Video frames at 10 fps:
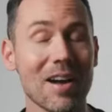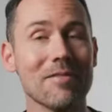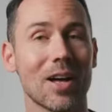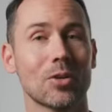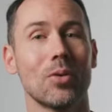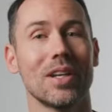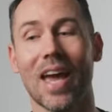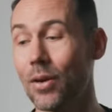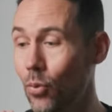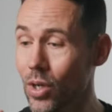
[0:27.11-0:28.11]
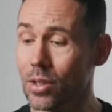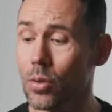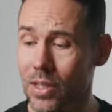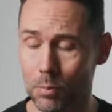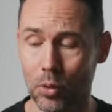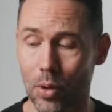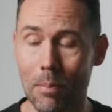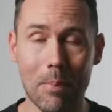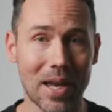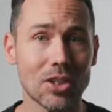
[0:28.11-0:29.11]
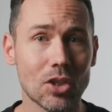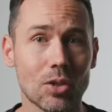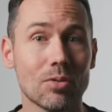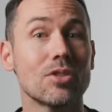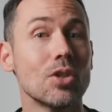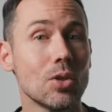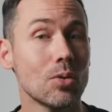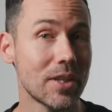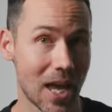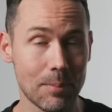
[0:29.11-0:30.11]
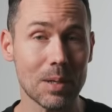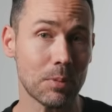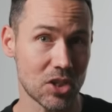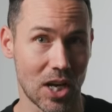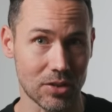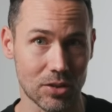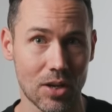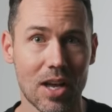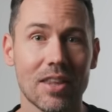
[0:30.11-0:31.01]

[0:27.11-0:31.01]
I'm Val Quinn and we're going to explore BenQ's new gaming projector,